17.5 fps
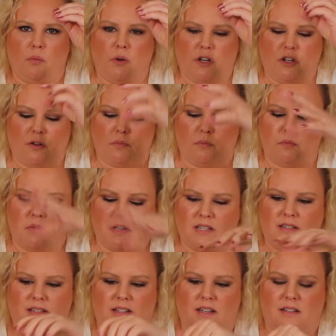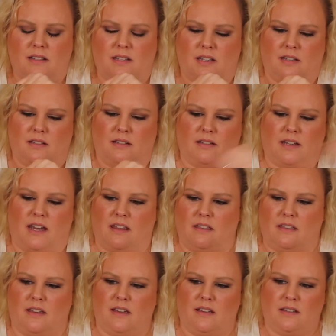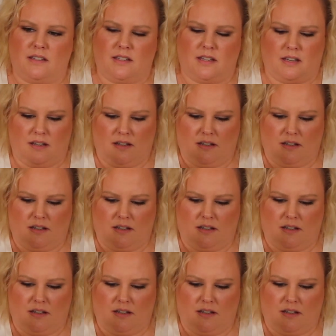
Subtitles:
when you mist it like this